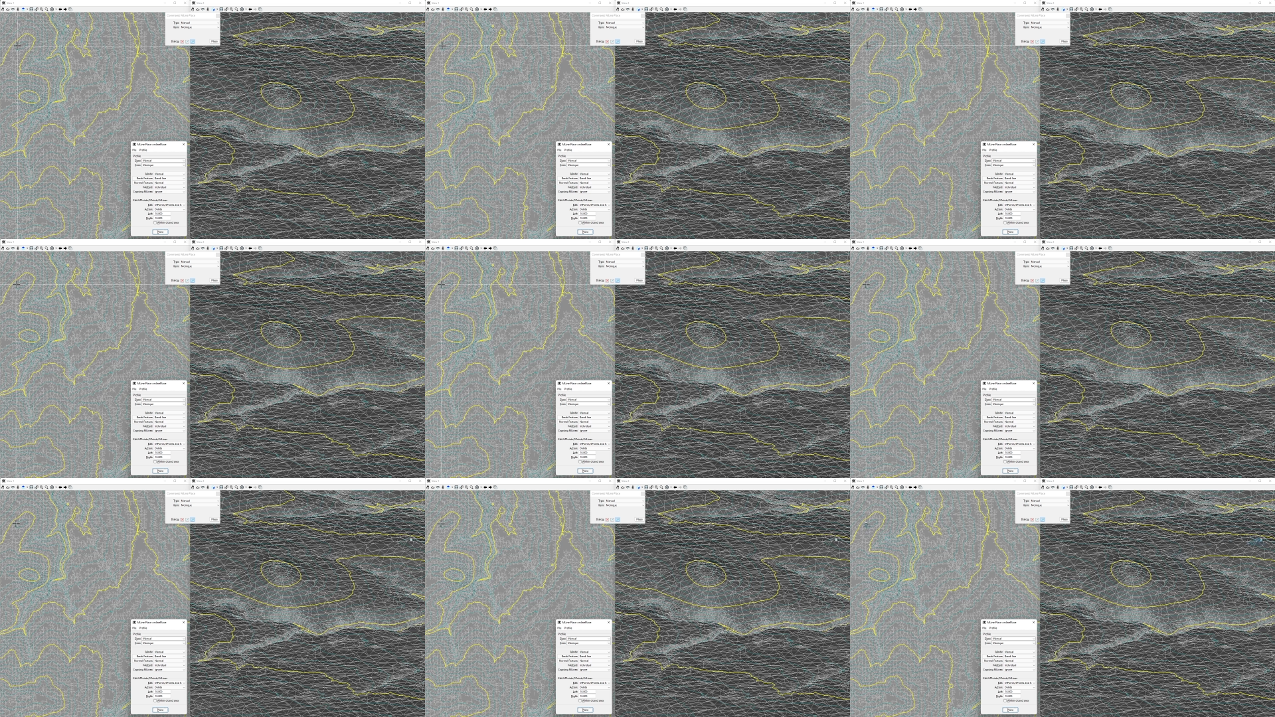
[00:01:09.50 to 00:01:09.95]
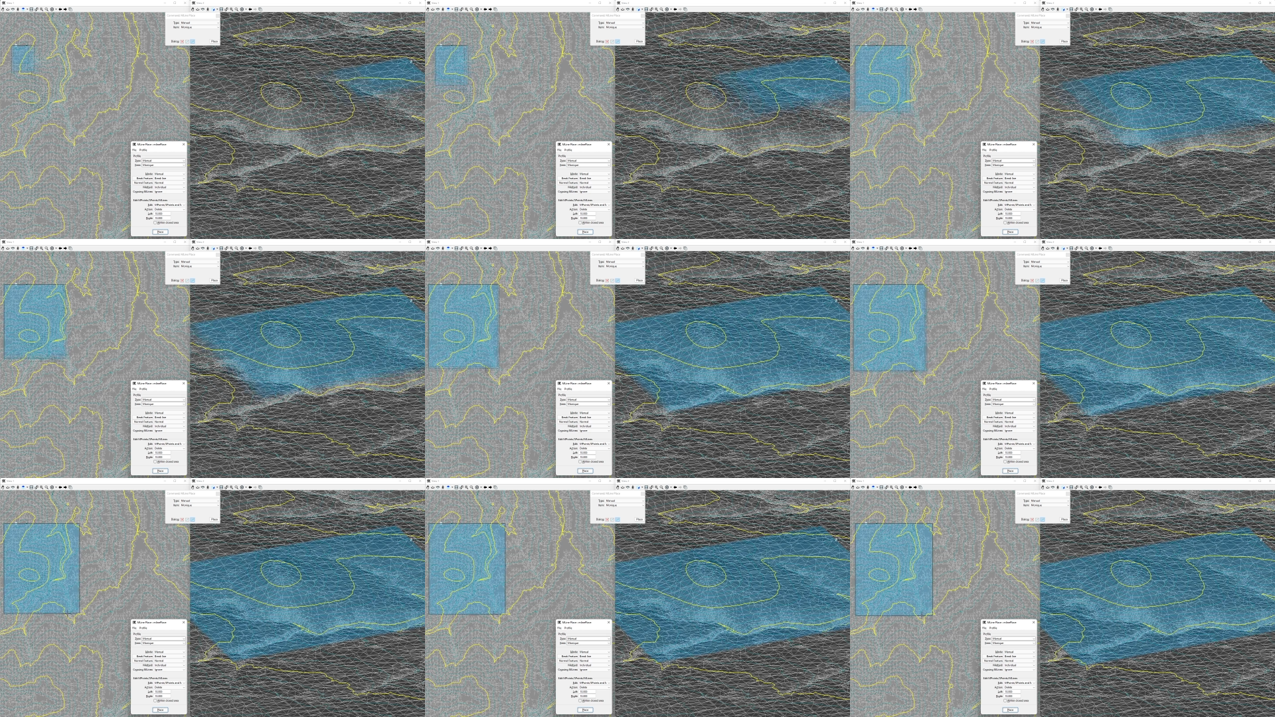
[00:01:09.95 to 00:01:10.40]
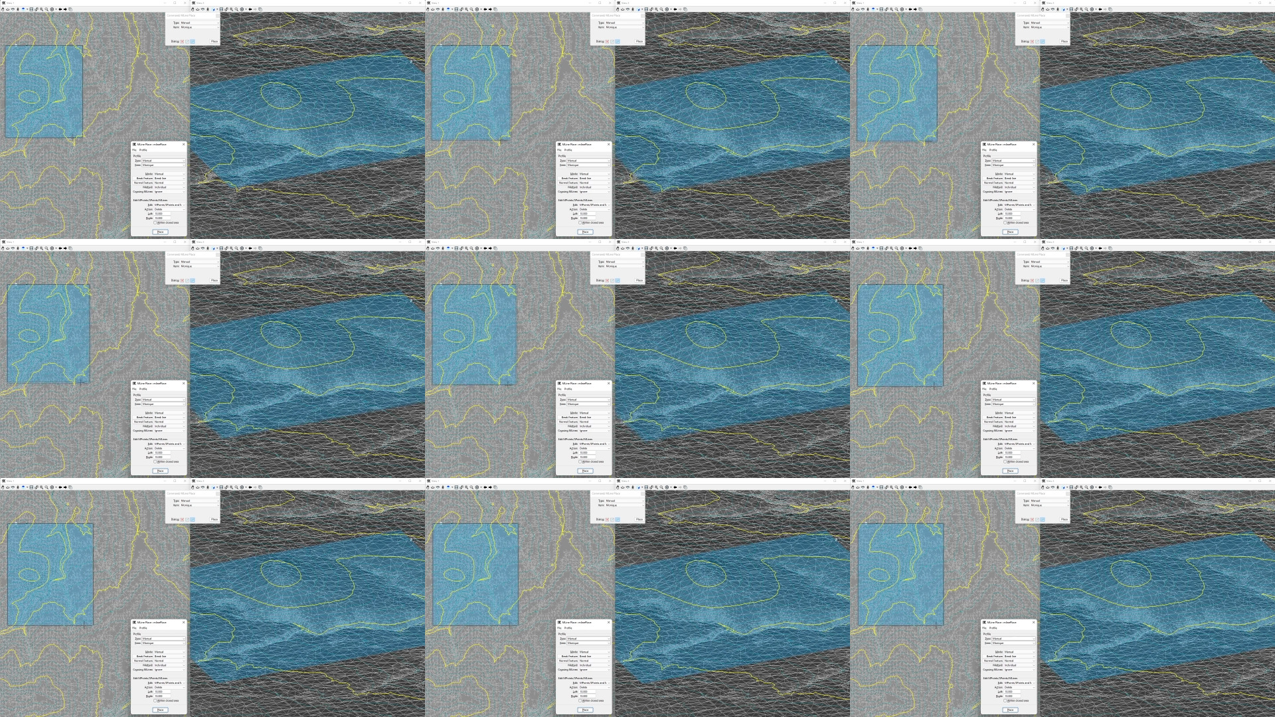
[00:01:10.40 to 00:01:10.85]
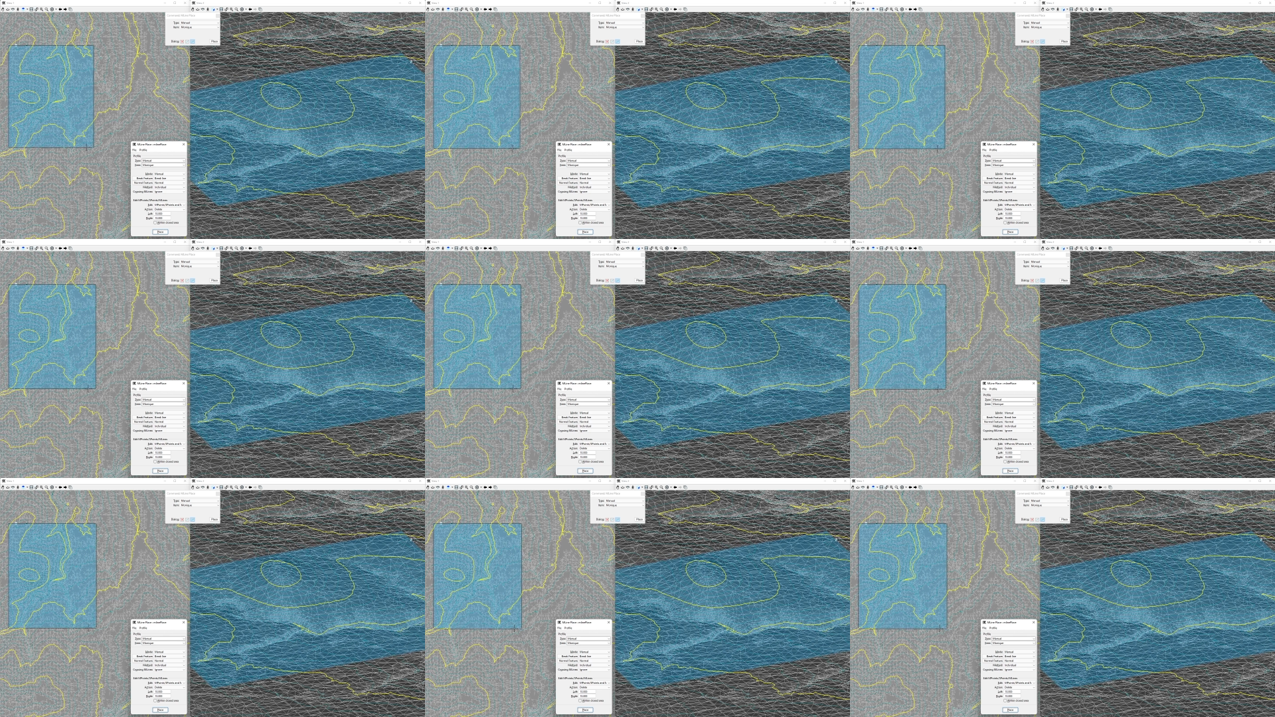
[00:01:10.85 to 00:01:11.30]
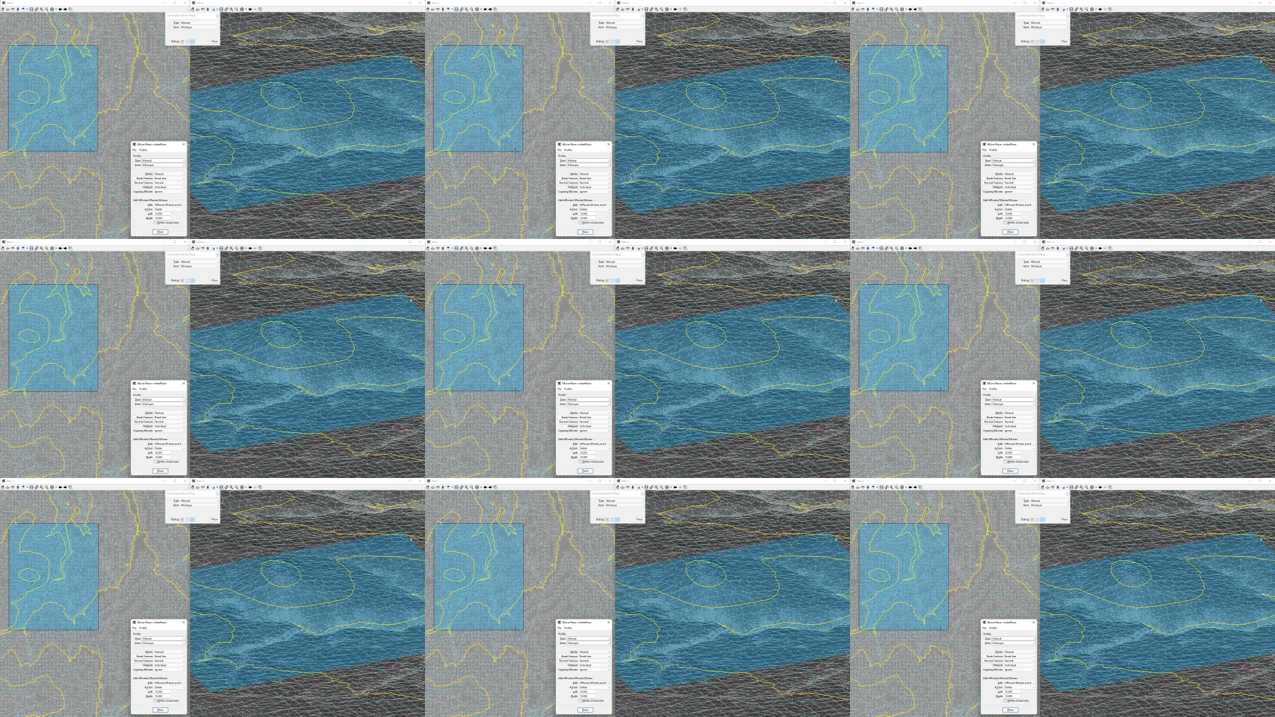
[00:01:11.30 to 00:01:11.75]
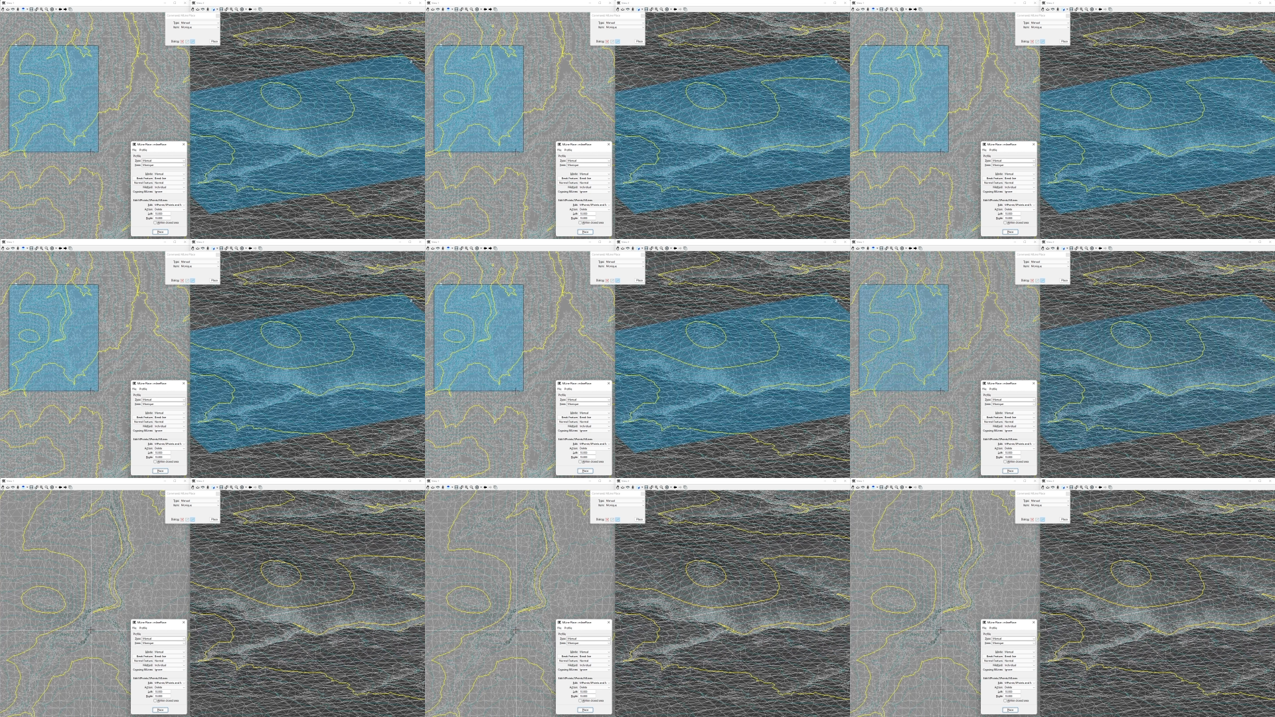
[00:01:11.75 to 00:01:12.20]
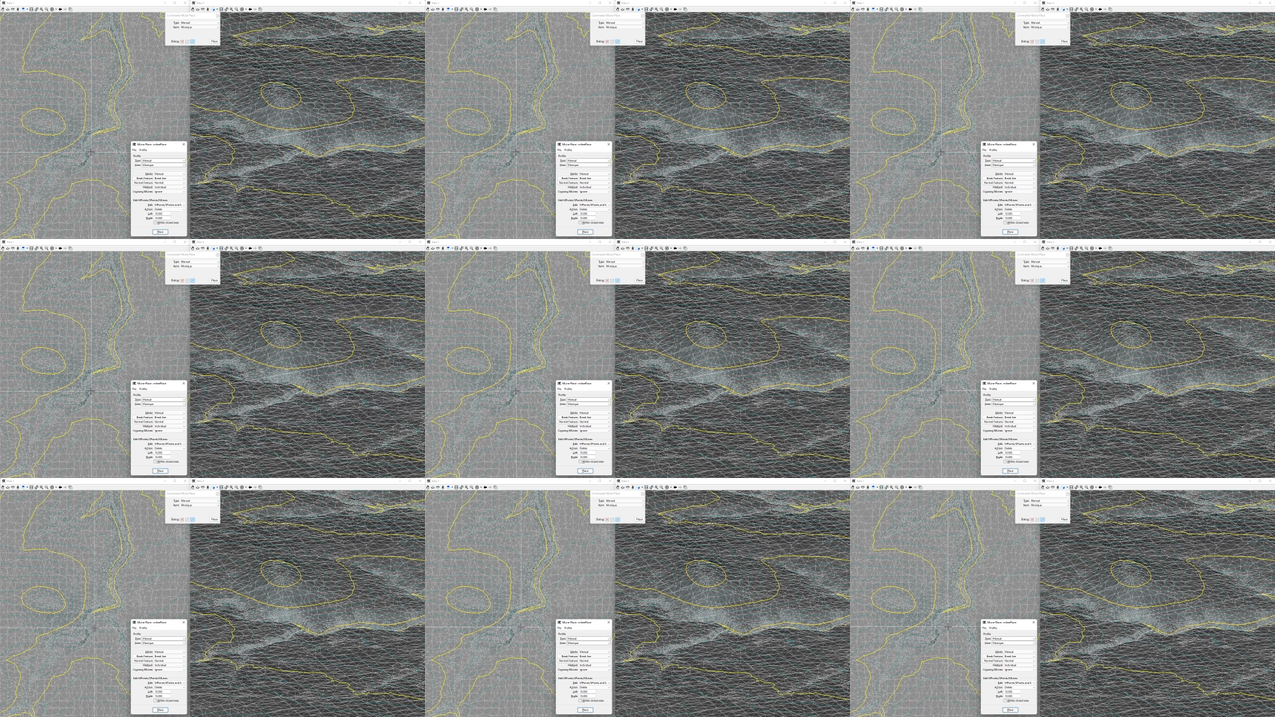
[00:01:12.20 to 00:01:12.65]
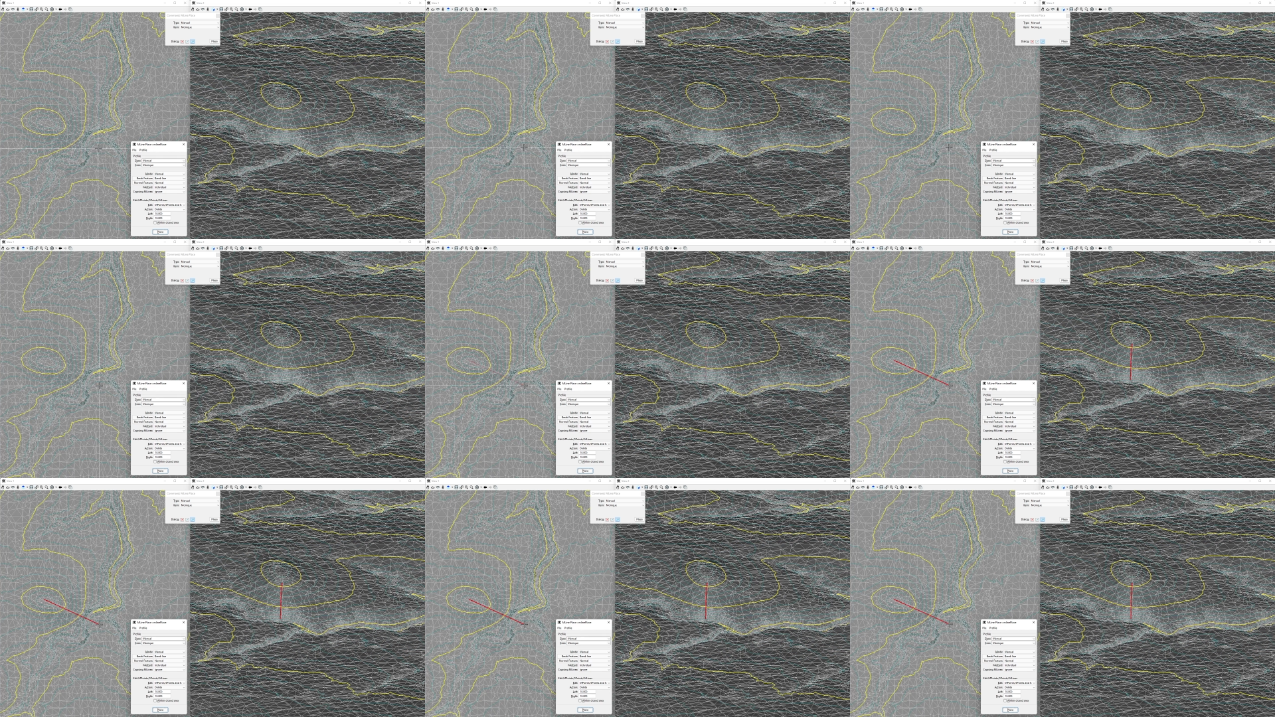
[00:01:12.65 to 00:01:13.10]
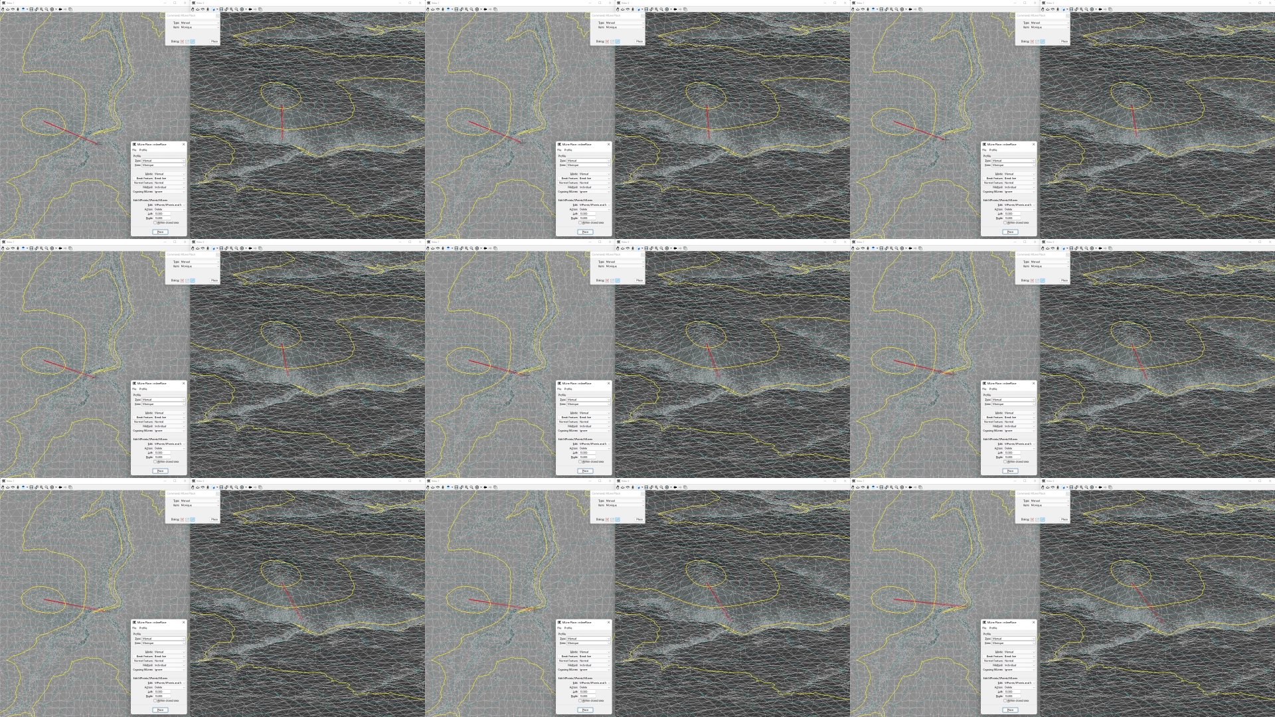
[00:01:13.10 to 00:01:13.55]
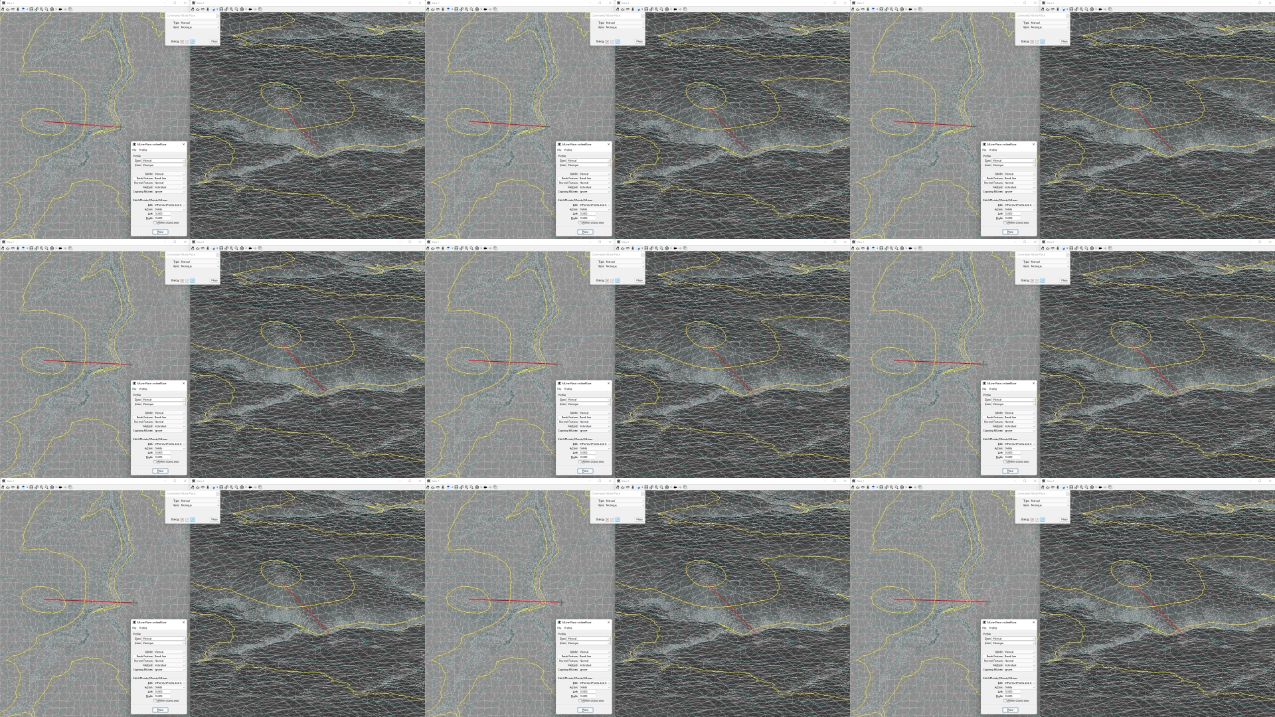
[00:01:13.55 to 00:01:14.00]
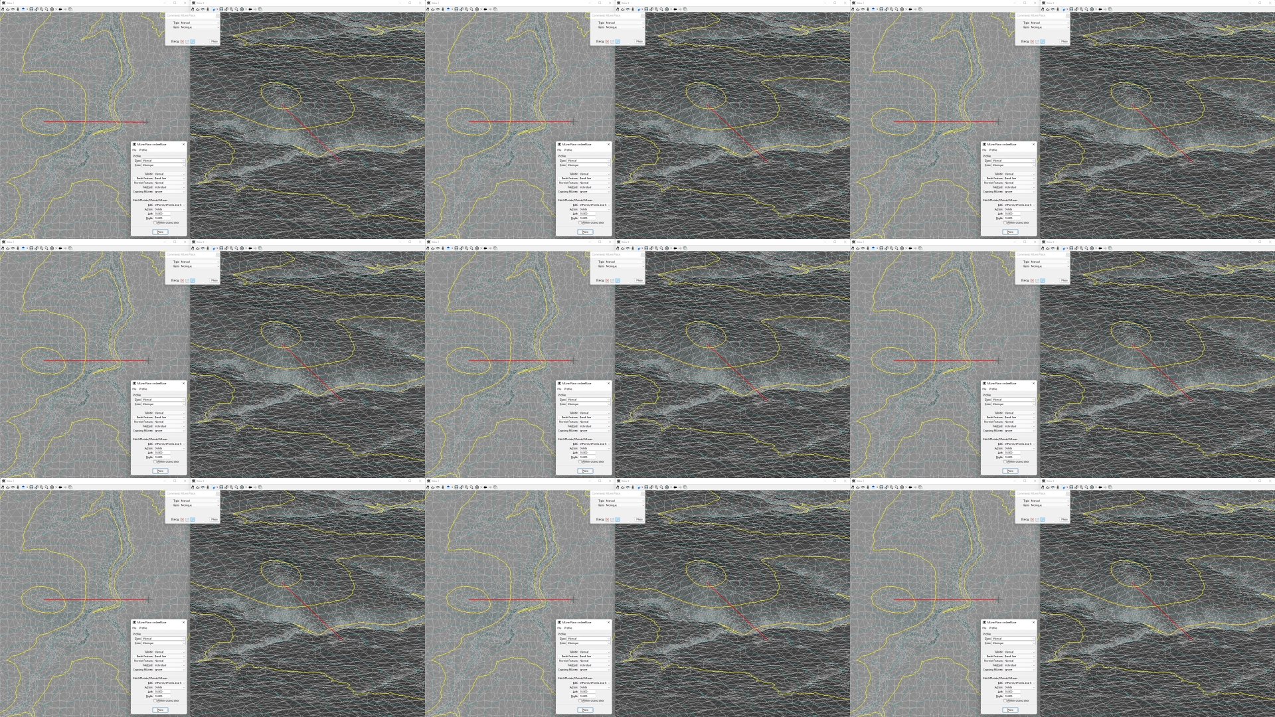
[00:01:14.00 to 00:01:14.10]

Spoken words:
[unreadable: no face in view]